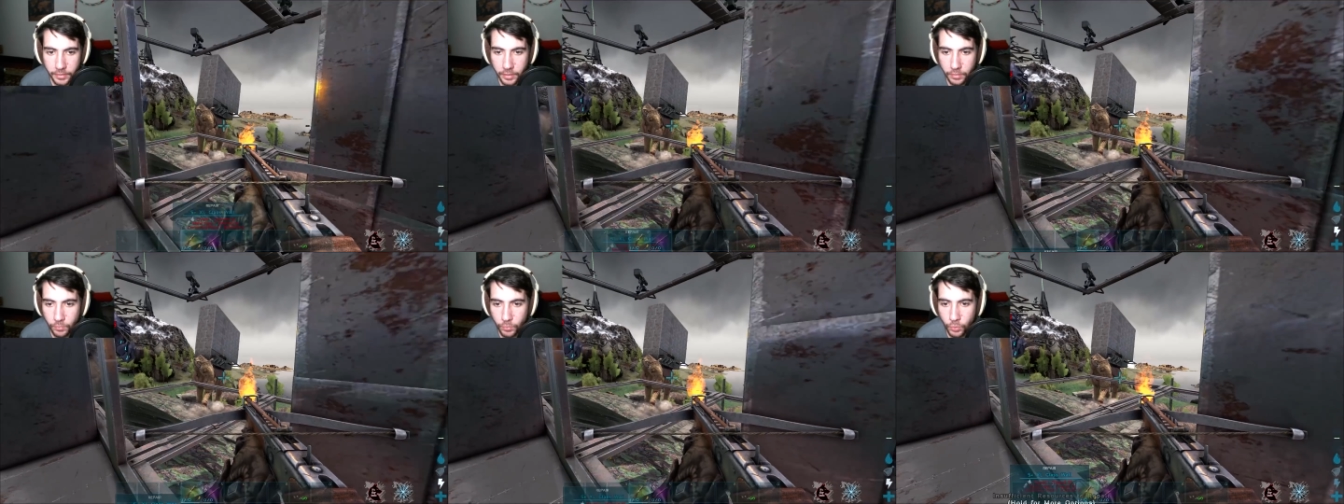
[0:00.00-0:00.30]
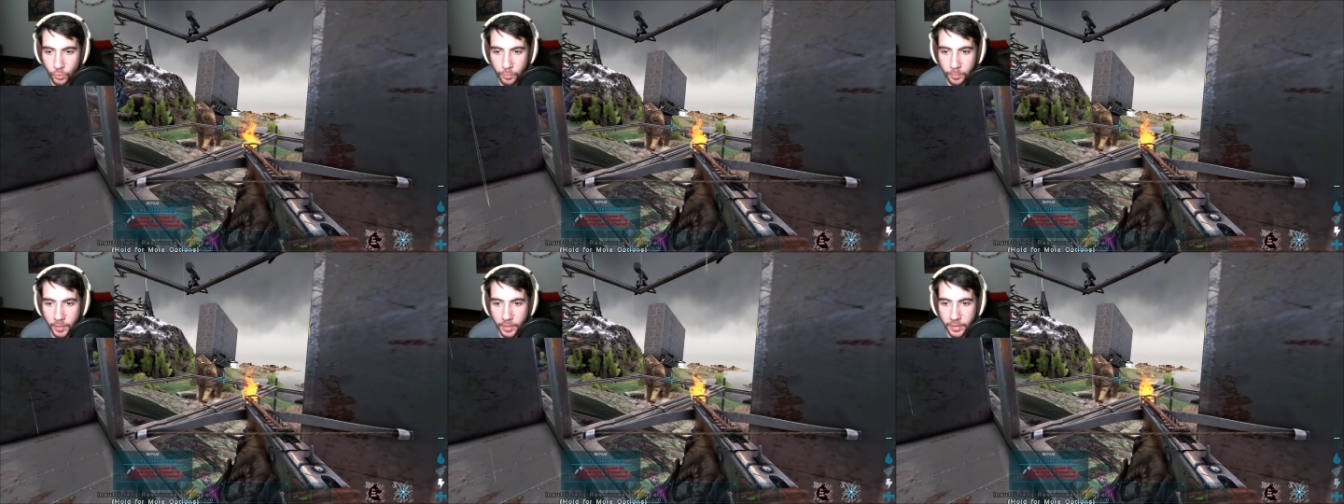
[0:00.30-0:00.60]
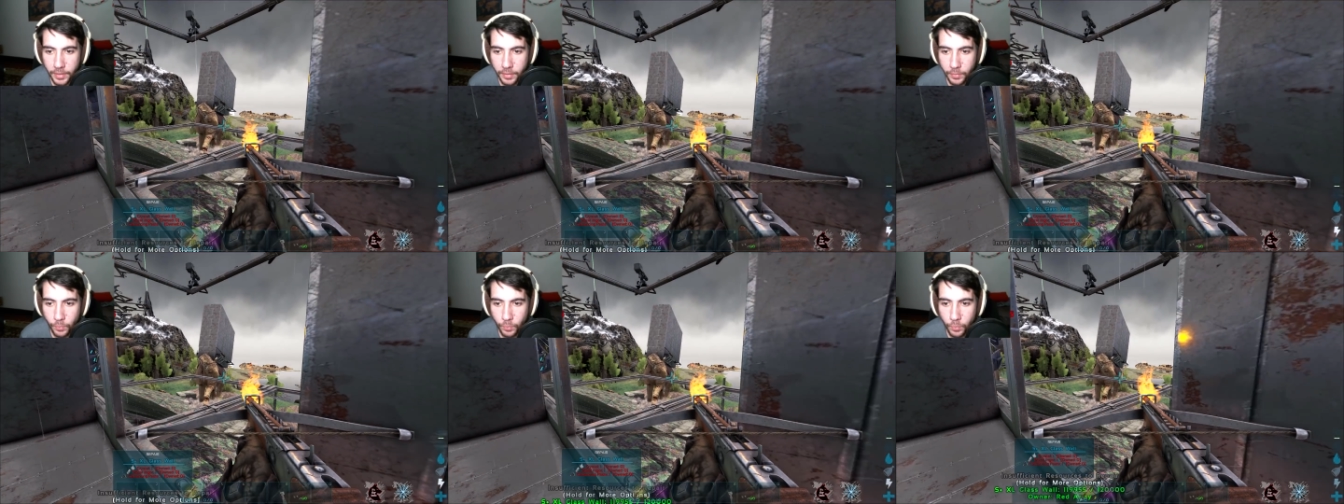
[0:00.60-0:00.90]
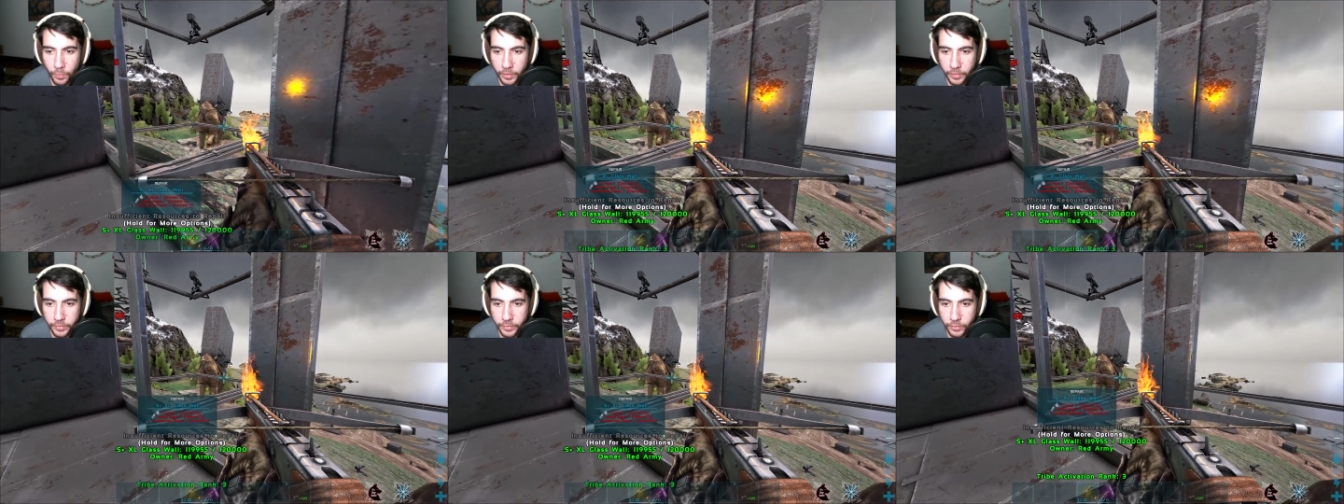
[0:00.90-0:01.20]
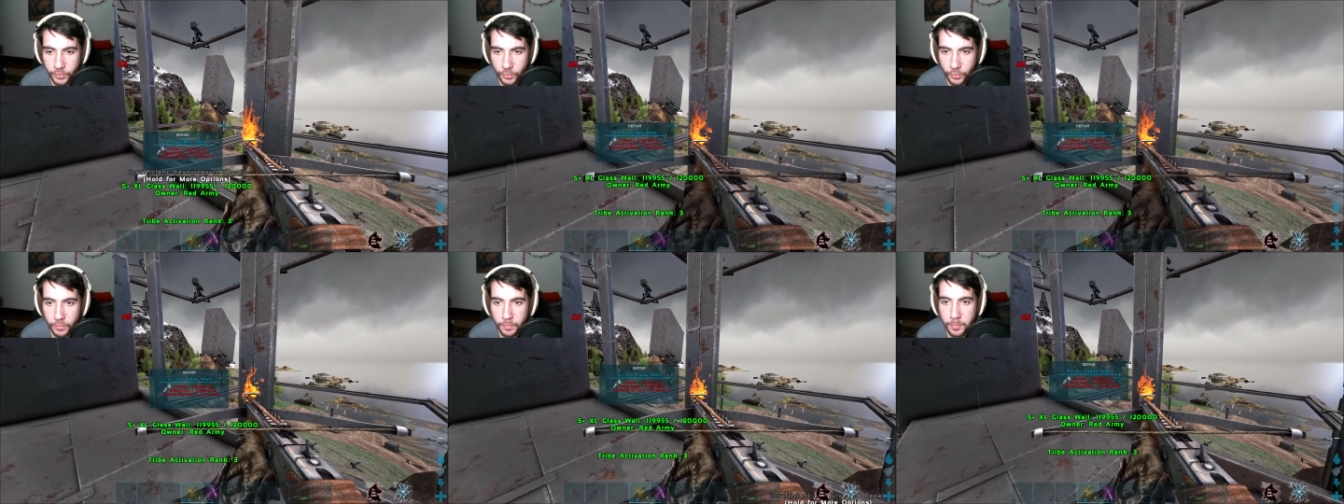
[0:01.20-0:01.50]
a rule, but it will
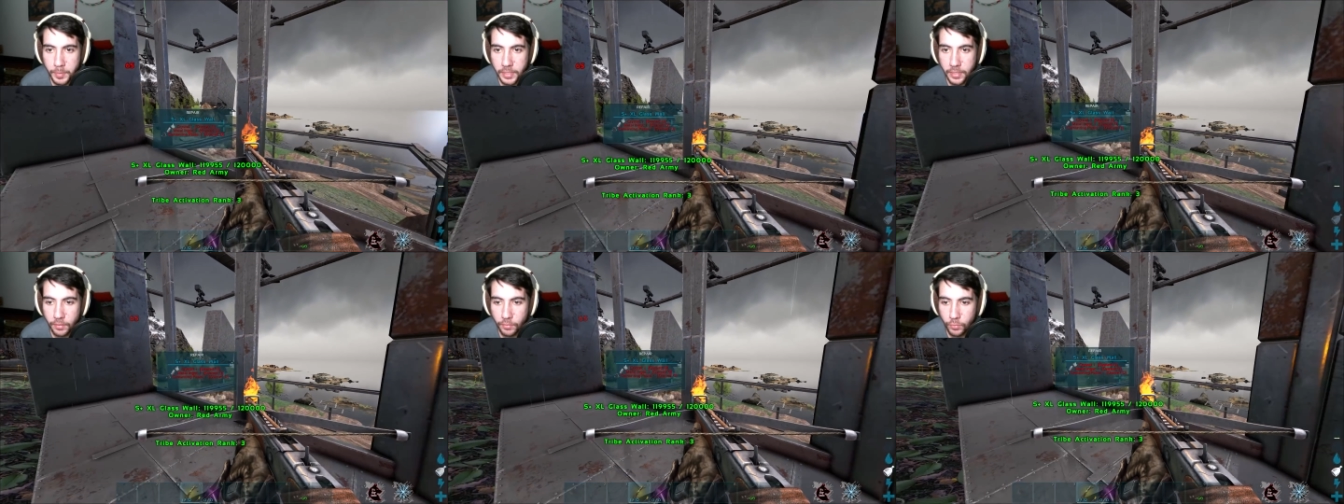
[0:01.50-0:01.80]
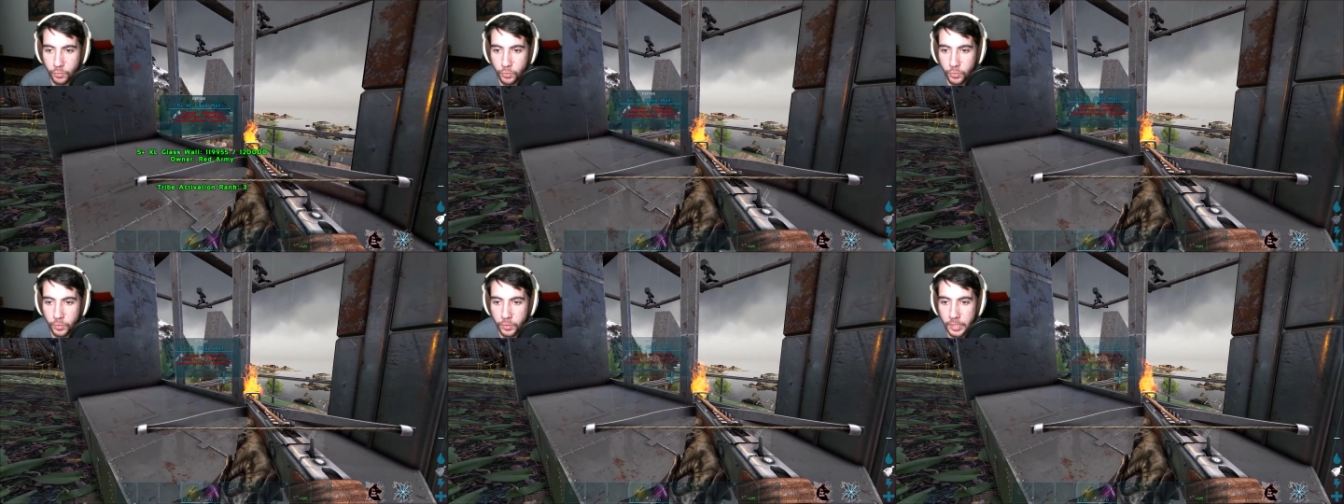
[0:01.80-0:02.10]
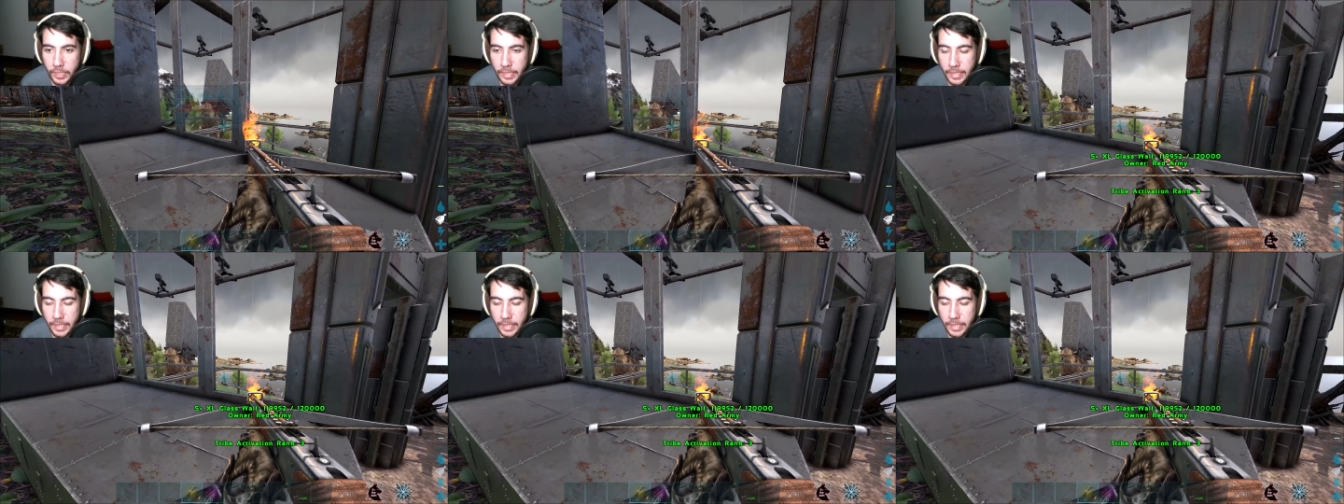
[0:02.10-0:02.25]
soon be a rule.